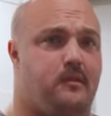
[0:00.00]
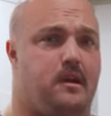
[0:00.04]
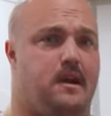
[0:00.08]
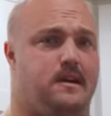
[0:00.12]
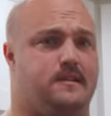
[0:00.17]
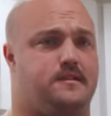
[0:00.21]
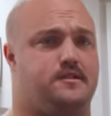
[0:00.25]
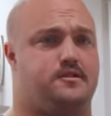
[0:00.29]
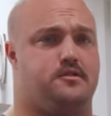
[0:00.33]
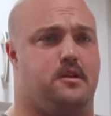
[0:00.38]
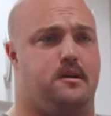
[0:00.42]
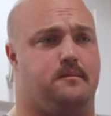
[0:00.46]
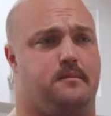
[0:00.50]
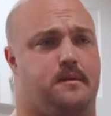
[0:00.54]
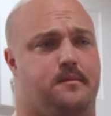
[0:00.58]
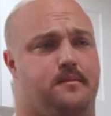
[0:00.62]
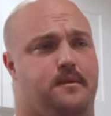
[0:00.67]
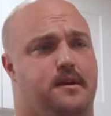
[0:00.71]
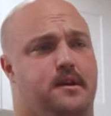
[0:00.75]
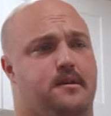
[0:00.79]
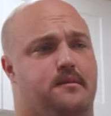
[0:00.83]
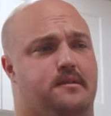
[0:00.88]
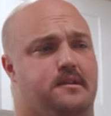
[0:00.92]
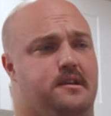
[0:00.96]
As strongmen,
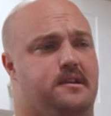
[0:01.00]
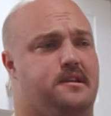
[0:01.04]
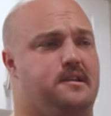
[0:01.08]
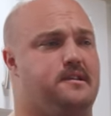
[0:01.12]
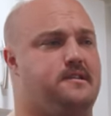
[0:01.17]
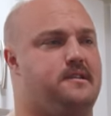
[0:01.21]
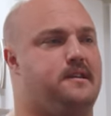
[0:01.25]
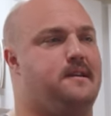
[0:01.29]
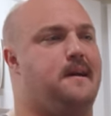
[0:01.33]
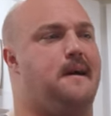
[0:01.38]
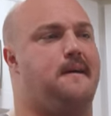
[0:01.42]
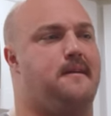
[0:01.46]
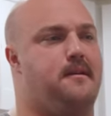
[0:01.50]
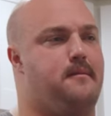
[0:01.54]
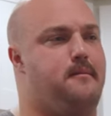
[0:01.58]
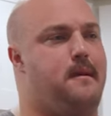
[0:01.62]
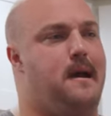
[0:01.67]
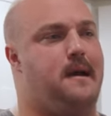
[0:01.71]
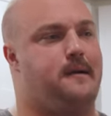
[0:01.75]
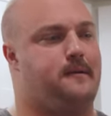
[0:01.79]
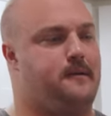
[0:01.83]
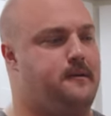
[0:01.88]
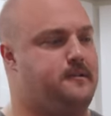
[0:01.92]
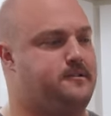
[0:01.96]
we don't really need to count our
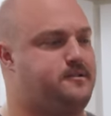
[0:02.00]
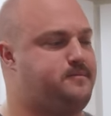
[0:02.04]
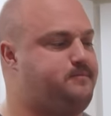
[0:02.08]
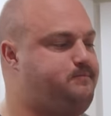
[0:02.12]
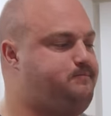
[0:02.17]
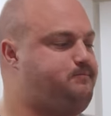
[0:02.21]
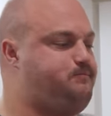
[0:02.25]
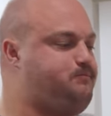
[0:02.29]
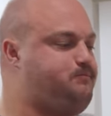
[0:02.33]
macros.